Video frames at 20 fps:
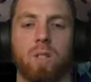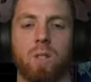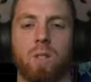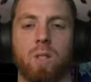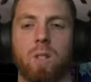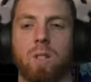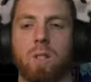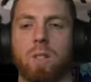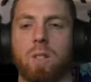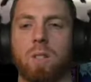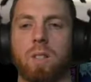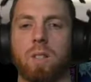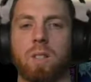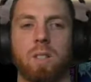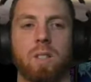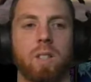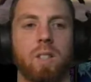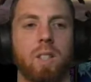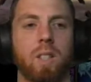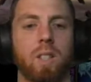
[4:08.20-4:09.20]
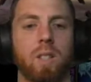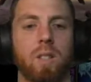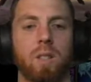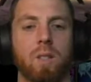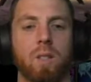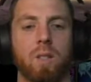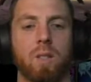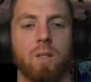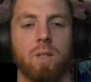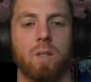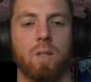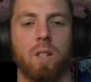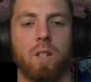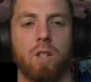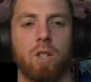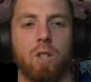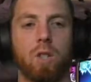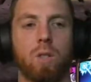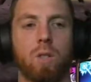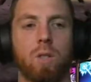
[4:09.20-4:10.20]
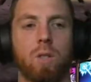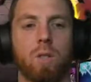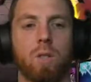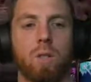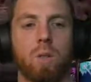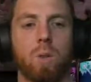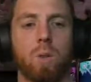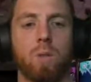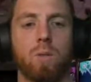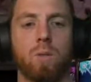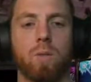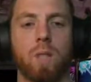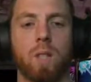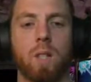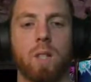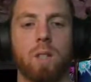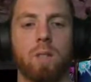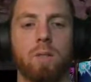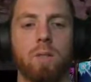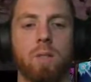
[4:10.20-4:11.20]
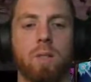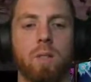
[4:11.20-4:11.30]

Arthur? That's very new. Duo 5.